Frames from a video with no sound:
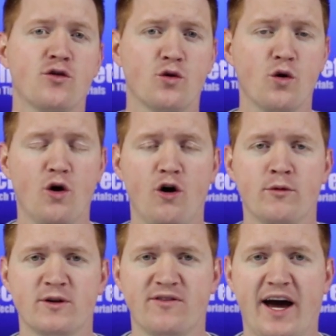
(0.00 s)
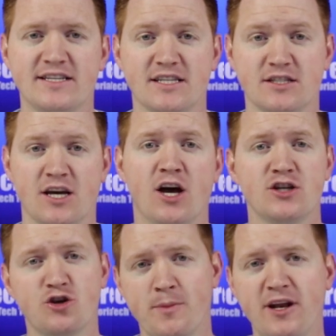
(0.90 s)
the Google Home devices.
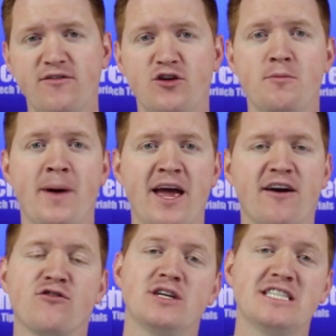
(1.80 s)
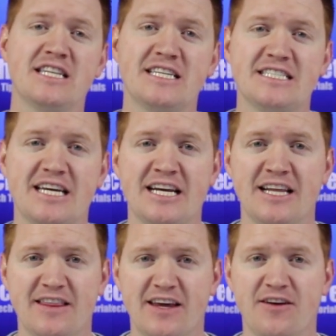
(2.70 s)
So many of you may have recently
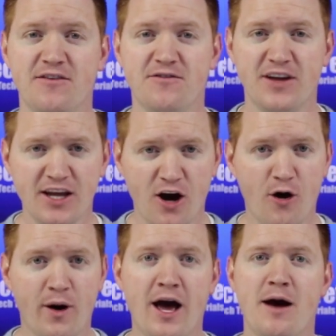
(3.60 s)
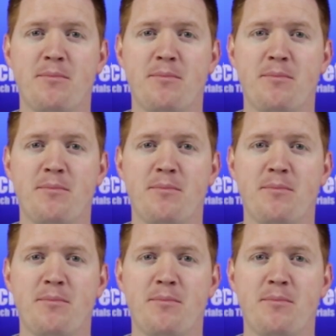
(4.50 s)
seen the video